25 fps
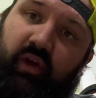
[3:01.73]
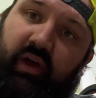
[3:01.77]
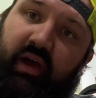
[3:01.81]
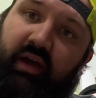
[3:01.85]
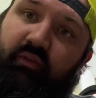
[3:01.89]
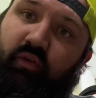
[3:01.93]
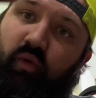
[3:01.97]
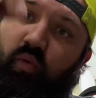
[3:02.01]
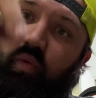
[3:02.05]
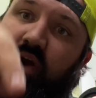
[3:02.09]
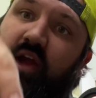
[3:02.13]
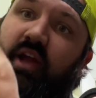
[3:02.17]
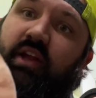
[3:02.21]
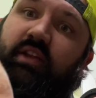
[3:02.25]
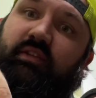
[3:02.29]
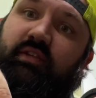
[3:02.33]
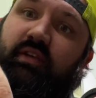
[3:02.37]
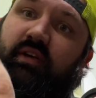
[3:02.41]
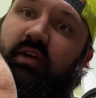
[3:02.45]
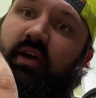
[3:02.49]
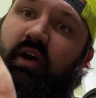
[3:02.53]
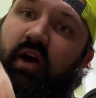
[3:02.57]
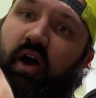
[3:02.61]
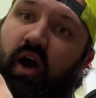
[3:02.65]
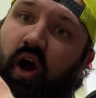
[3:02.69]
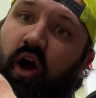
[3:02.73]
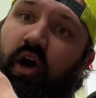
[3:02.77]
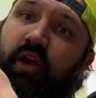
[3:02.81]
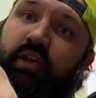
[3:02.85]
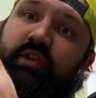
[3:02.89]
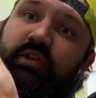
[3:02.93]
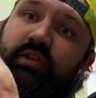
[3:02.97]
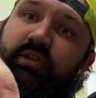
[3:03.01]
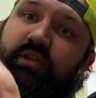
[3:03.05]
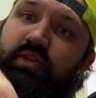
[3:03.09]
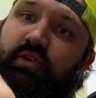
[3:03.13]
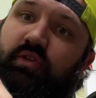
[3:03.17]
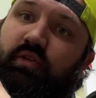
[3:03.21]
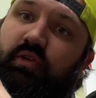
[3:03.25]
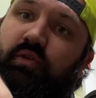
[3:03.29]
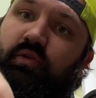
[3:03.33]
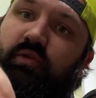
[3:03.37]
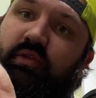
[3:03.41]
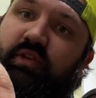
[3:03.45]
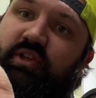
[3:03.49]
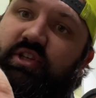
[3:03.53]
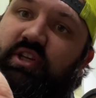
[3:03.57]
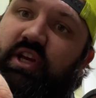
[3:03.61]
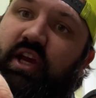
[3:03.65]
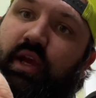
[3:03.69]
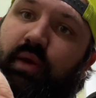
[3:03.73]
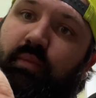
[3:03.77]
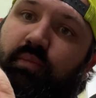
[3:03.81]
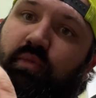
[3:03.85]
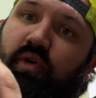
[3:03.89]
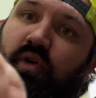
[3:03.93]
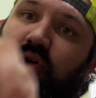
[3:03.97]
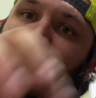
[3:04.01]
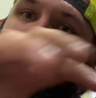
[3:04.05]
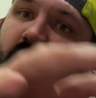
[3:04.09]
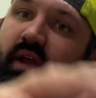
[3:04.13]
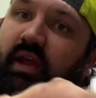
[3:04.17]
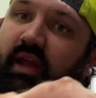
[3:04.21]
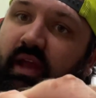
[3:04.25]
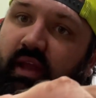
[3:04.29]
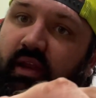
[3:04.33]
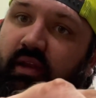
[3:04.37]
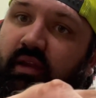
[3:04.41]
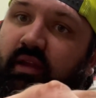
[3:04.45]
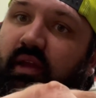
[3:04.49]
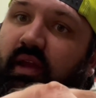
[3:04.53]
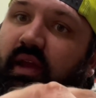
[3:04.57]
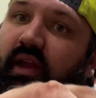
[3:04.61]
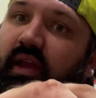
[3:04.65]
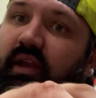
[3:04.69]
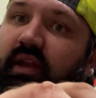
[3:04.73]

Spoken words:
have a way to unscrew the chamber and